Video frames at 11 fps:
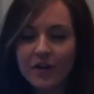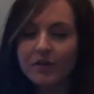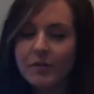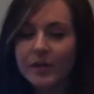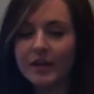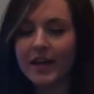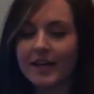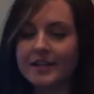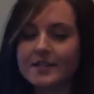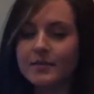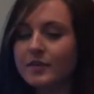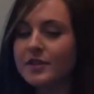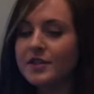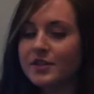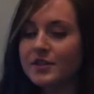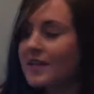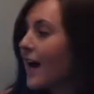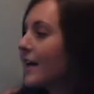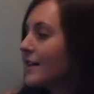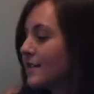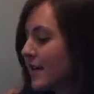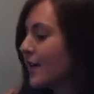oak bookcase with 2
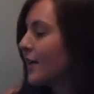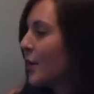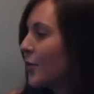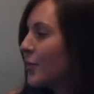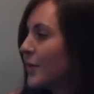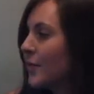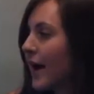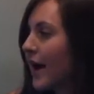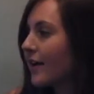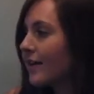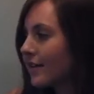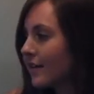sides and an open back.